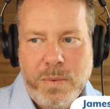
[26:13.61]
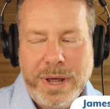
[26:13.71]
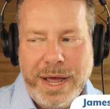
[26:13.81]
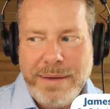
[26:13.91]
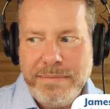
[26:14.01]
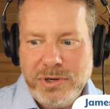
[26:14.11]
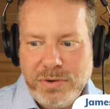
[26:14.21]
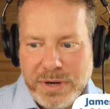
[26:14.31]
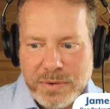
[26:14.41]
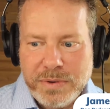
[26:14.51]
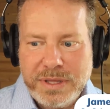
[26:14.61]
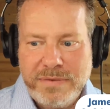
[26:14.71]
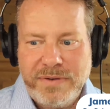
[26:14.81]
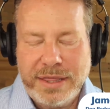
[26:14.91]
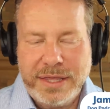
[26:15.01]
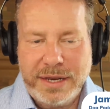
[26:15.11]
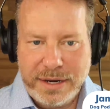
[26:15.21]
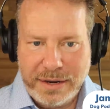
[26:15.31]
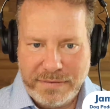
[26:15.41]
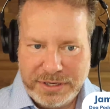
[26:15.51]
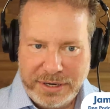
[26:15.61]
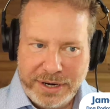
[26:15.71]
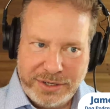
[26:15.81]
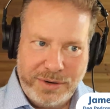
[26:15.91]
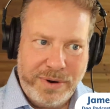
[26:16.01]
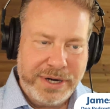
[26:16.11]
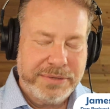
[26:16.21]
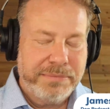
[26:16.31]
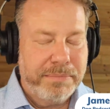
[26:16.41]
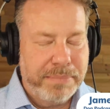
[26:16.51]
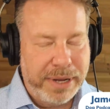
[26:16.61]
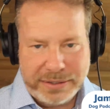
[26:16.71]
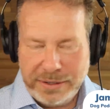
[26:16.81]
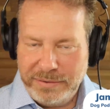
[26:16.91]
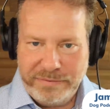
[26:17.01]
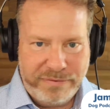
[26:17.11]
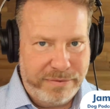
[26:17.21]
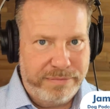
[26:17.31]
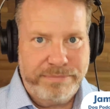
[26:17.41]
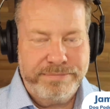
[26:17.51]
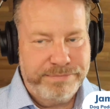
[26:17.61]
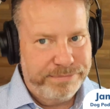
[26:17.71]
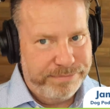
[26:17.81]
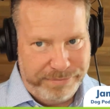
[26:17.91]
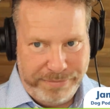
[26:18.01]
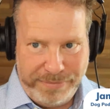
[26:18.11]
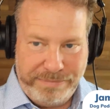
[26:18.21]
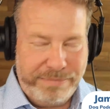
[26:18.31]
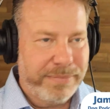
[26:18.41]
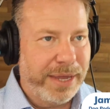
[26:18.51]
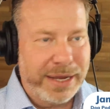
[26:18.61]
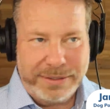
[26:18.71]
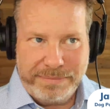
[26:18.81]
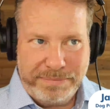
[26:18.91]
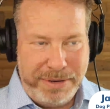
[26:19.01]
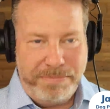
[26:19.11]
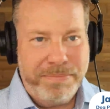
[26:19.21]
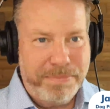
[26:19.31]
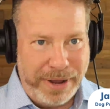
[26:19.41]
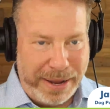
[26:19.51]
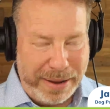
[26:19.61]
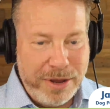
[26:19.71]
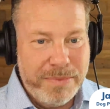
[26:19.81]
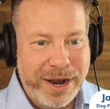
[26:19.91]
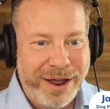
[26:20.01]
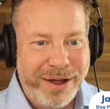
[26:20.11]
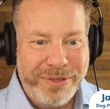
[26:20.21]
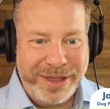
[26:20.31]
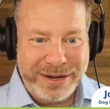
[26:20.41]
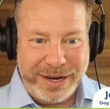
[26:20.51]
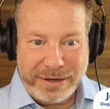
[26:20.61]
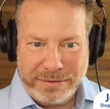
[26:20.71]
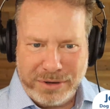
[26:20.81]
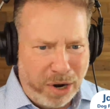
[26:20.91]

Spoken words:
Well, I'm intrigued with the fact that obviously Nationwide is best known for, I guess, human health and cars. We got